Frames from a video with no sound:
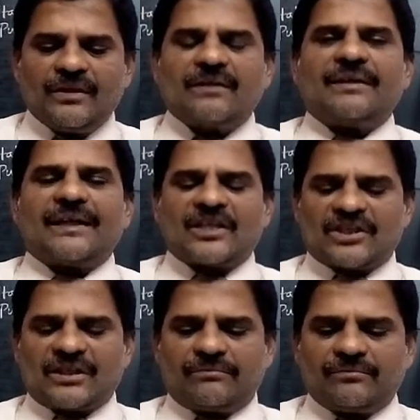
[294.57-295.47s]
Let us
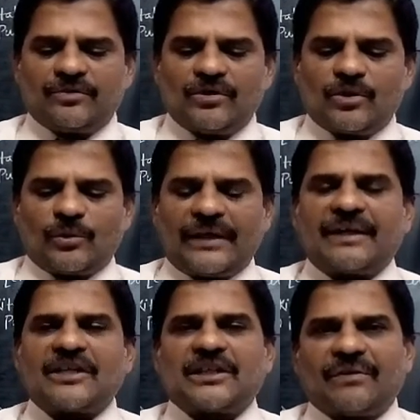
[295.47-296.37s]
come to
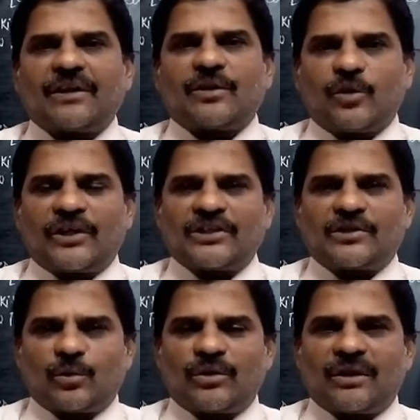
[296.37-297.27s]
enrich our knowledge
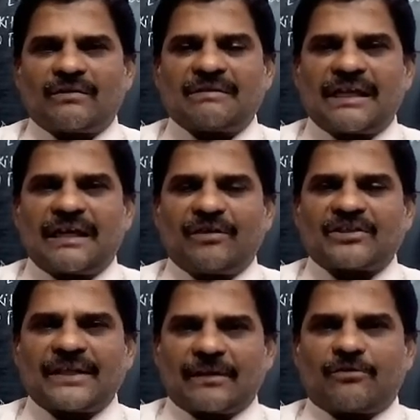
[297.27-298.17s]
through the
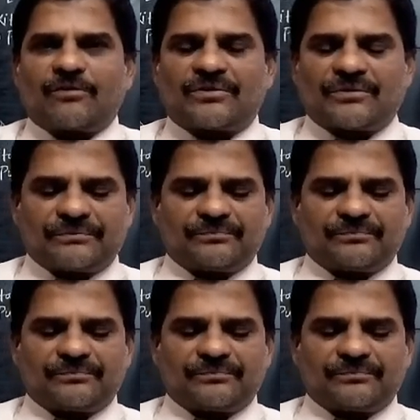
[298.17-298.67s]
travelers' accounts.